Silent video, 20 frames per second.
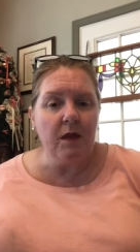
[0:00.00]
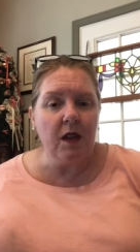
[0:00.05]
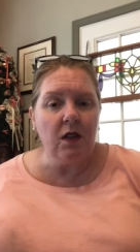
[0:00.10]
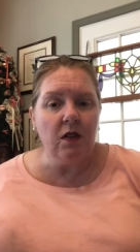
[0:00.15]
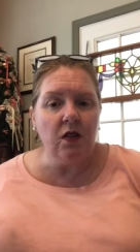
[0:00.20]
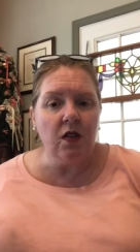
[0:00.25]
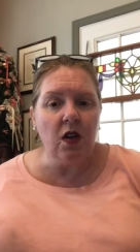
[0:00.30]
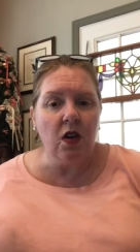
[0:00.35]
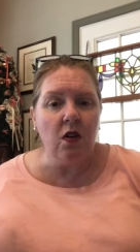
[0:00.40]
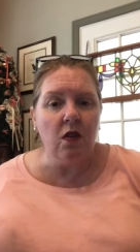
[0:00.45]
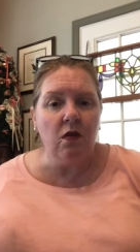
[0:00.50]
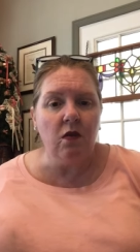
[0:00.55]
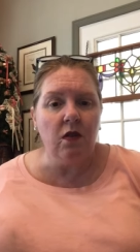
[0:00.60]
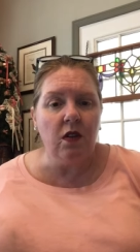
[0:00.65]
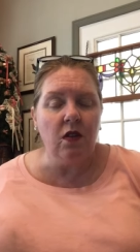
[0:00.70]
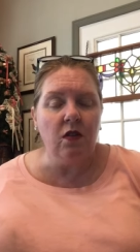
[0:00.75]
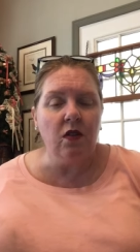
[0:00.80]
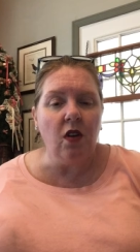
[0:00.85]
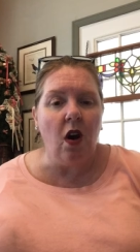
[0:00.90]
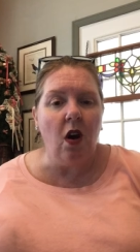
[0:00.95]
So
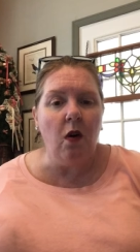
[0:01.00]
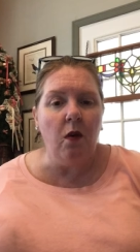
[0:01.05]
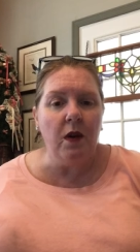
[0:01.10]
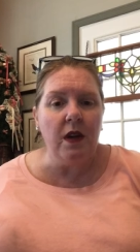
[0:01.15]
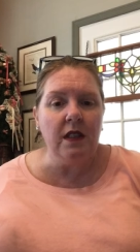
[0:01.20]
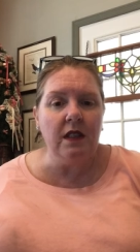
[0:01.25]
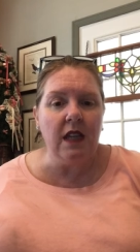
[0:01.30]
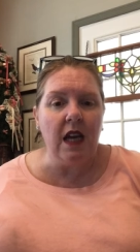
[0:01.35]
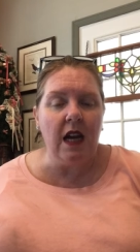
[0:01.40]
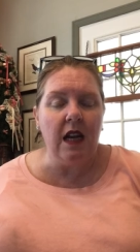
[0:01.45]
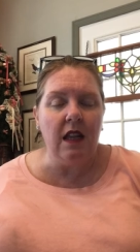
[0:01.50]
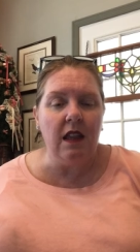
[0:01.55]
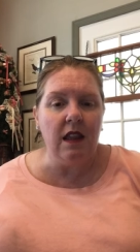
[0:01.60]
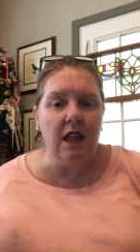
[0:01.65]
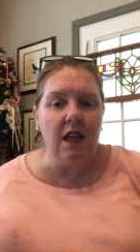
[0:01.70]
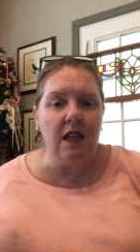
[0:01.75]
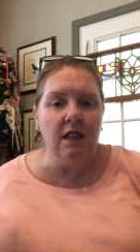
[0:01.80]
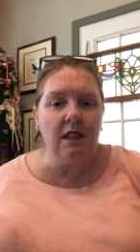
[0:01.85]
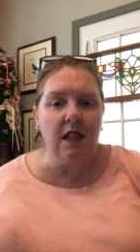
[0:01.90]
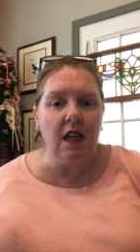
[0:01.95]
there's always kind of
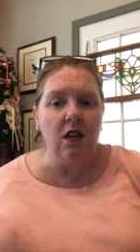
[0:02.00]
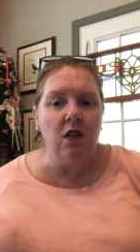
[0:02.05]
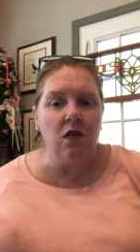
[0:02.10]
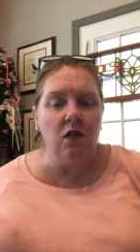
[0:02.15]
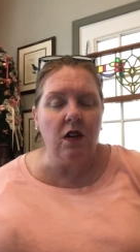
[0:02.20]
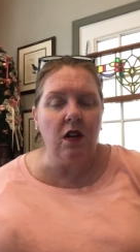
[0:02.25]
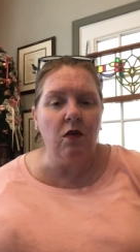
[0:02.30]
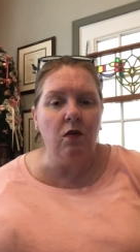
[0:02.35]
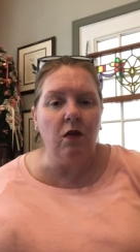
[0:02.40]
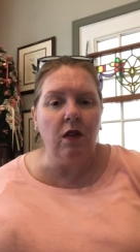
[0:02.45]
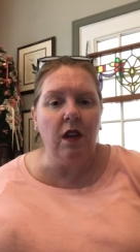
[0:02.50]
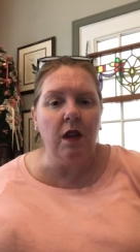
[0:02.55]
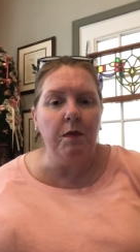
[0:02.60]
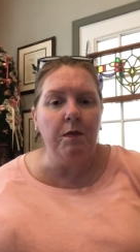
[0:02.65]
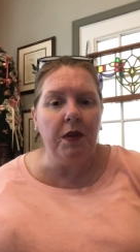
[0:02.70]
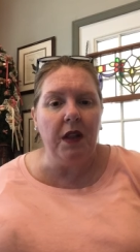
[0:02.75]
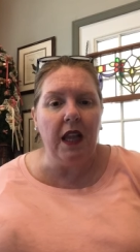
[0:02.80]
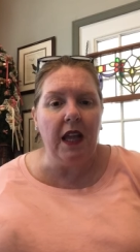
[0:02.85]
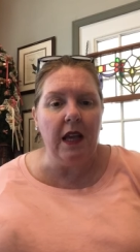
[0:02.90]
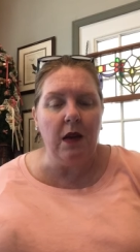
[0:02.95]
things that you can really
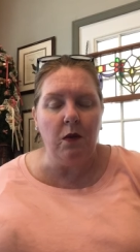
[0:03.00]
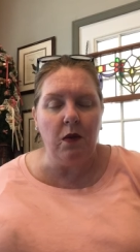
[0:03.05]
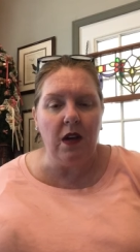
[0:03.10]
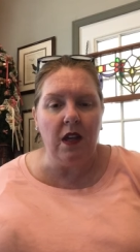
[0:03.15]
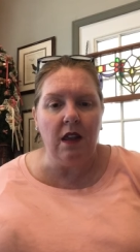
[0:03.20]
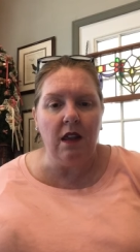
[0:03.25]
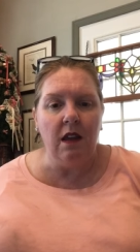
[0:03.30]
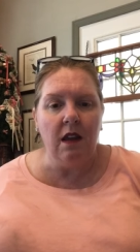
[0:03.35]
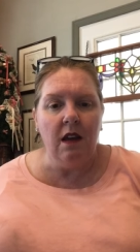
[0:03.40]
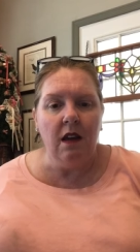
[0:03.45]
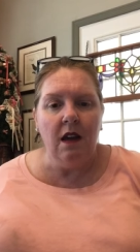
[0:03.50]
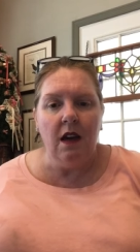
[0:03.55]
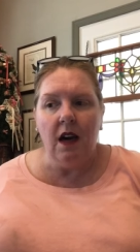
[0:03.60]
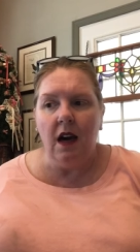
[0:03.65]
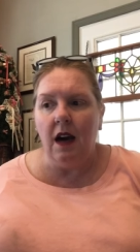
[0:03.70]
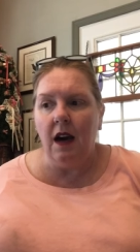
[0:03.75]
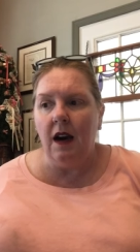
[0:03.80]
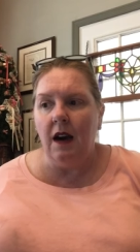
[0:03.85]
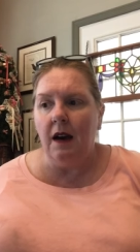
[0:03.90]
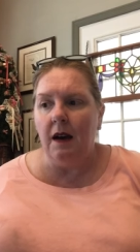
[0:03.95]
play with.
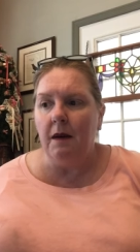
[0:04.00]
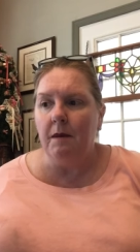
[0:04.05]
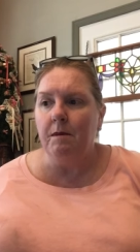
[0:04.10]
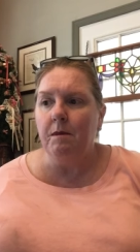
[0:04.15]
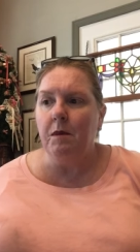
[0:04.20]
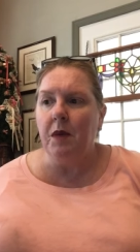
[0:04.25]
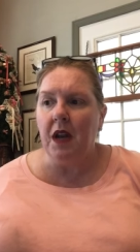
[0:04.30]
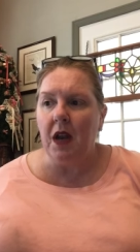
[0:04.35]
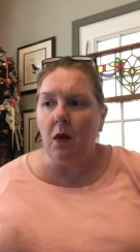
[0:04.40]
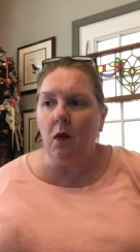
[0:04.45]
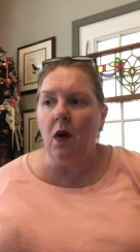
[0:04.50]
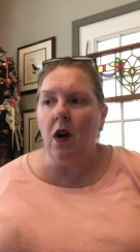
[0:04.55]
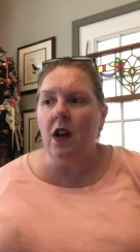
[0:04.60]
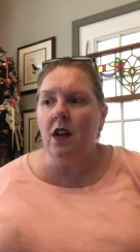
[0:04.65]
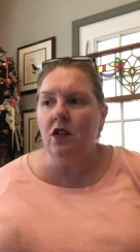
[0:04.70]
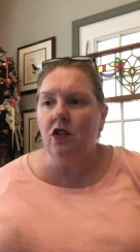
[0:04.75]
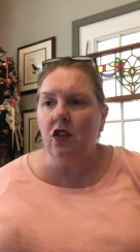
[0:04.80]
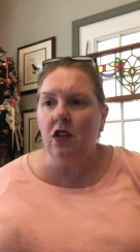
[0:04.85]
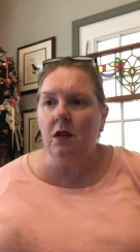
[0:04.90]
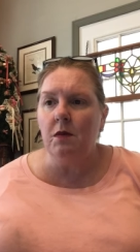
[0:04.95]
But I
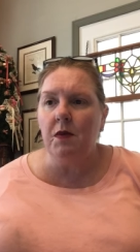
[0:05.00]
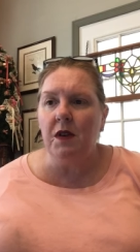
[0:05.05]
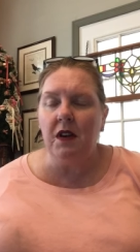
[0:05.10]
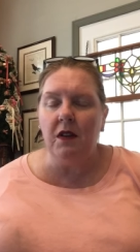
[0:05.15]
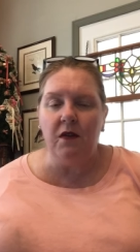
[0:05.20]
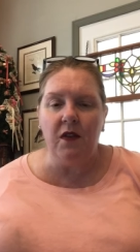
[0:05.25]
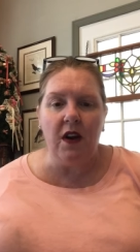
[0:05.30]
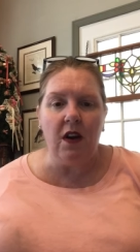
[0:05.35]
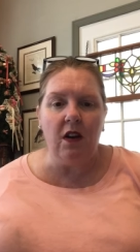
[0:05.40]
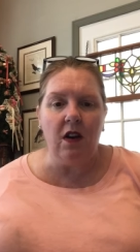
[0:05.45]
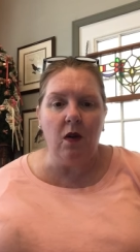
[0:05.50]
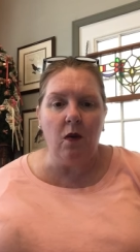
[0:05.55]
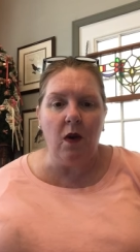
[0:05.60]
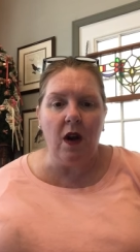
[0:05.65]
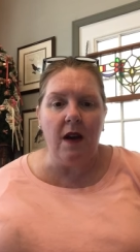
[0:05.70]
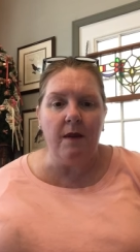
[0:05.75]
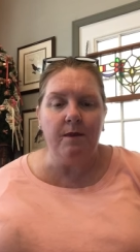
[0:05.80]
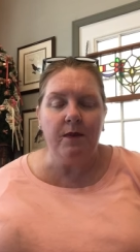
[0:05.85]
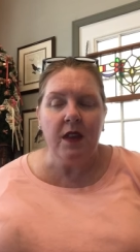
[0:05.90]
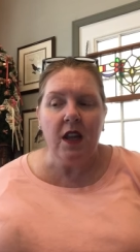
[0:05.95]
wanted you to be very
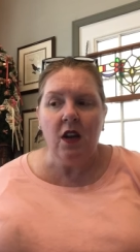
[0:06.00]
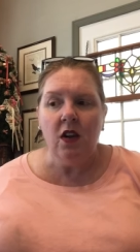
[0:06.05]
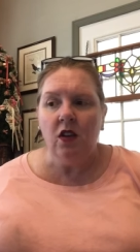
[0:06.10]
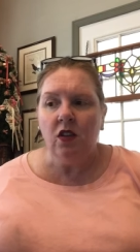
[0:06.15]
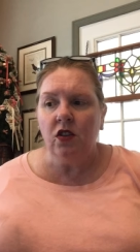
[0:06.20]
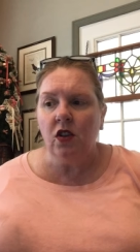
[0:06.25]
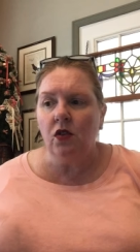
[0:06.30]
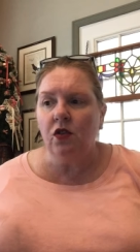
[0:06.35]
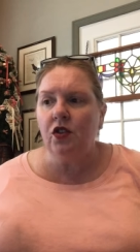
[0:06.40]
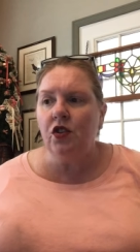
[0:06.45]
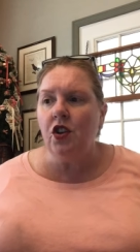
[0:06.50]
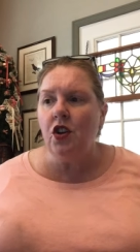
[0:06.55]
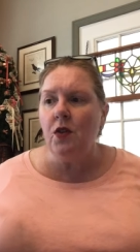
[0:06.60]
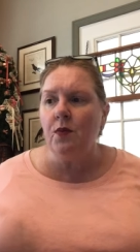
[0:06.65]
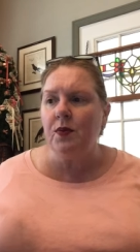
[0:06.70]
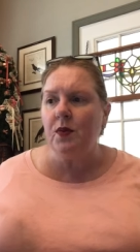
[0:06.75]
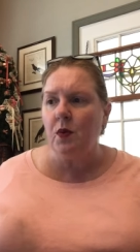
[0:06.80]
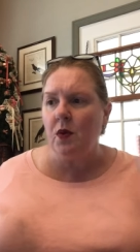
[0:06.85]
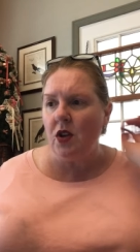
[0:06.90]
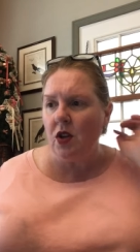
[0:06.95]
aware. So
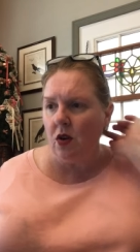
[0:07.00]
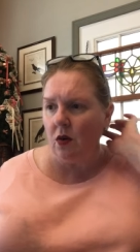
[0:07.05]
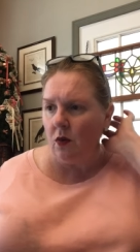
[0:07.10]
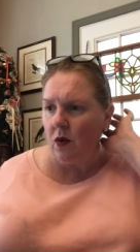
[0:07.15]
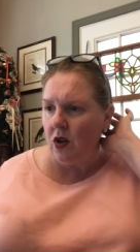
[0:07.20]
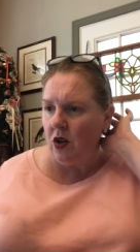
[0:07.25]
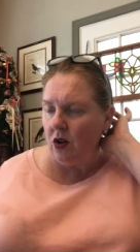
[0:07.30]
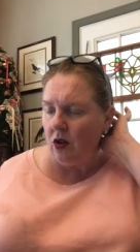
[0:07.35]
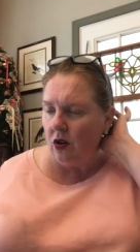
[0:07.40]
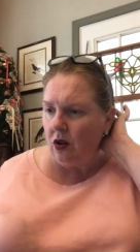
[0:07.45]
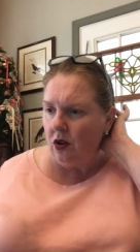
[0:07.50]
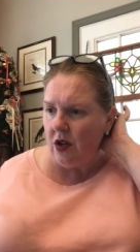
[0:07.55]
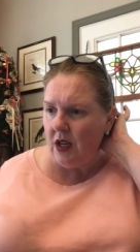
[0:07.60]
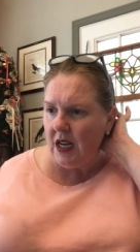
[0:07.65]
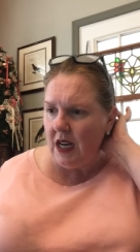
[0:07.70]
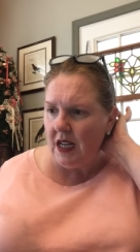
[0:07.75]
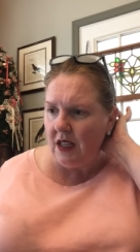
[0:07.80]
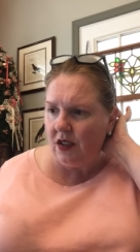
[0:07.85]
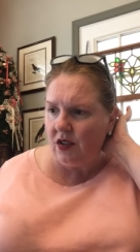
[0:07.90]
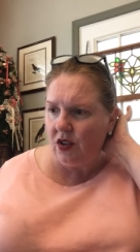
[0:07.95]
soups, when you're
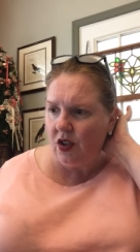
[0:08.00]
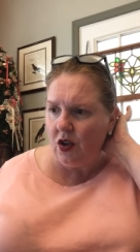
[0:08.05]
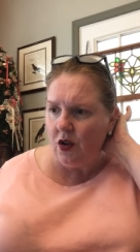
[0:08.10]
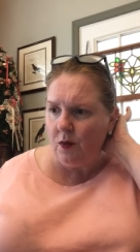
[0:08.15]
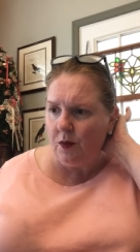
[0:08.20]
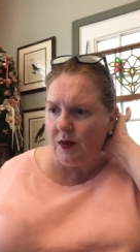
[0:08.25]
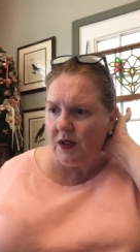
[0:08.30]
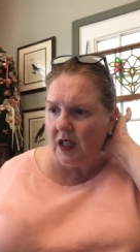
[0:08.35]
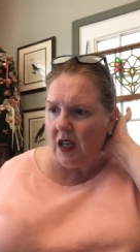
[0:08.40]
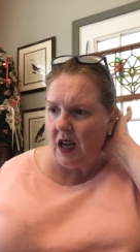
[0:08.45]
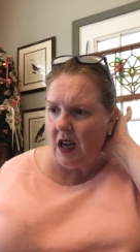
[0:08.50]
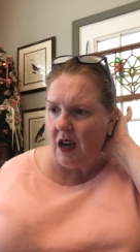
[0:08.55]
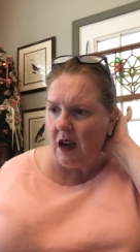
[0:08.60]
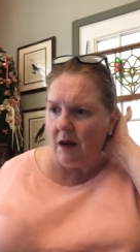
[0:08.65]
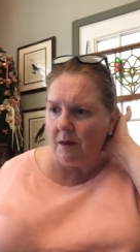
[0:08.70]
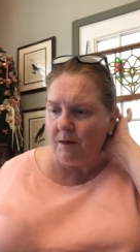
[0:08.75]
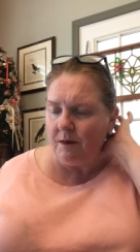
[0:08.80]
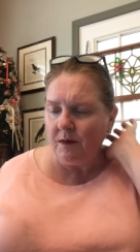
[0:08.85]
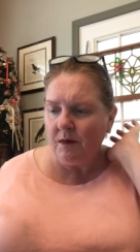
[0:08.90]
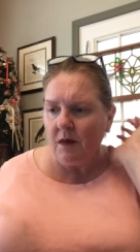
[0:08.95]
looking at soups,
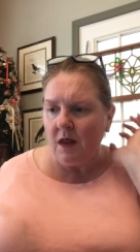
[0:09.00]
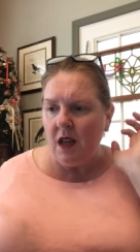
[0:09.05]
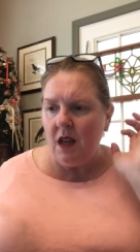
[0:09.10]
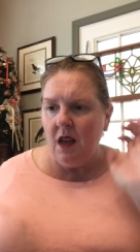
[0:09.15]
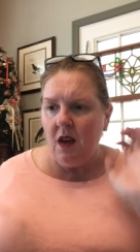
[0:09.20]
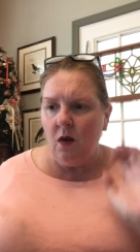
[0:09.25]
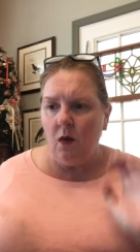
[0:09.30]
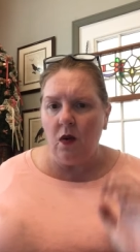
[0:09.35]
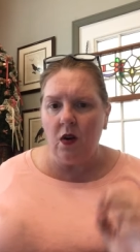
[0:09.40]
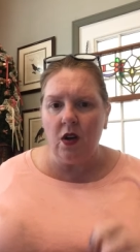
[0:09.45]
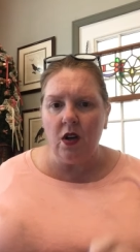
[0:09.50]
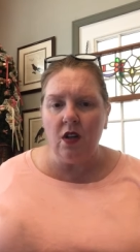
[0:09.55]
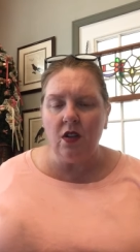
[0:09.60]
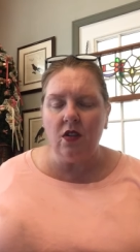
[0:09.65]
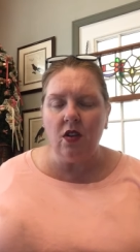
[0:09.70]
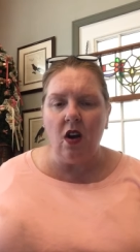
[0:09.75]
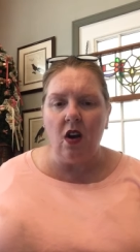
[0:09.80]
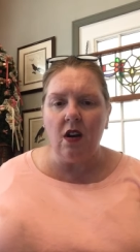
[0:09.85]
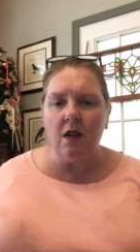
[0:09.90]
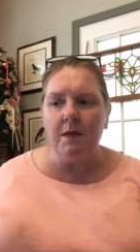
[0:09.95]
we're going to
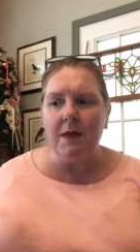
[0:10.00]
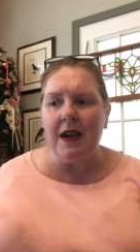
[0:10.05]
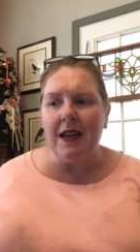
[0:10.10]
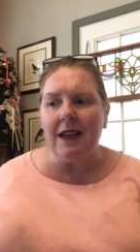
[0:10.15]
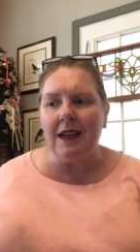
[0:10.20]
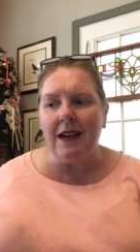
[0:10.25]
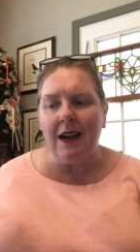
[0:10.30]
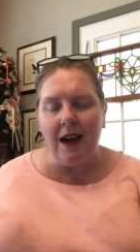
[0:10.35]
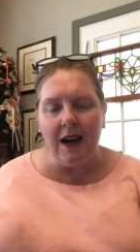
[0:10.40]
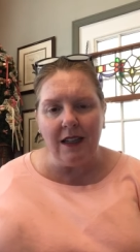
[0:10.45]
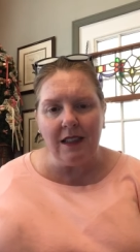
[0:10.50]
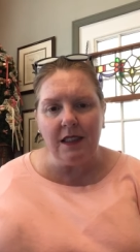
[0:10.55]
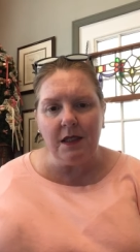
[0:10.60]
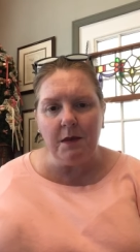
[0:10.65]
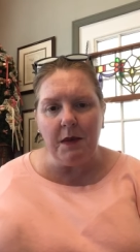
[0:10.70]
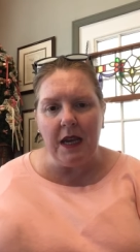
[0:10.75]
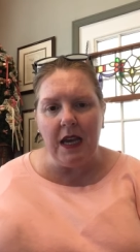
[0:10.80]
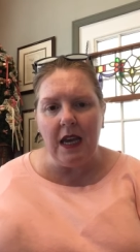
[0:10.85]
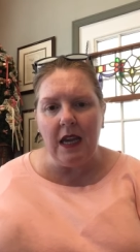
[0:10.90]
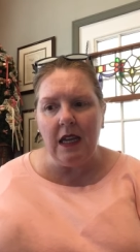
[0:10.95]
talk about a
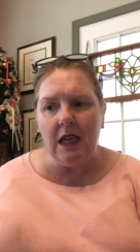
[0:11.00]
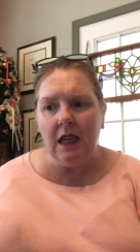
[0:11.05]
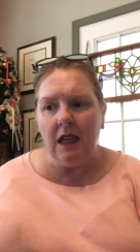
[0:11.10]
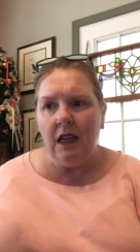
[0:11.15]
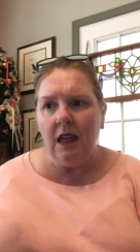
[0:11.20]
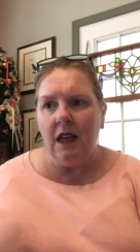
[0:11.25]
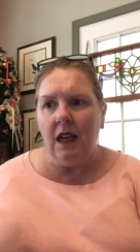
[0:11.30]
consommé.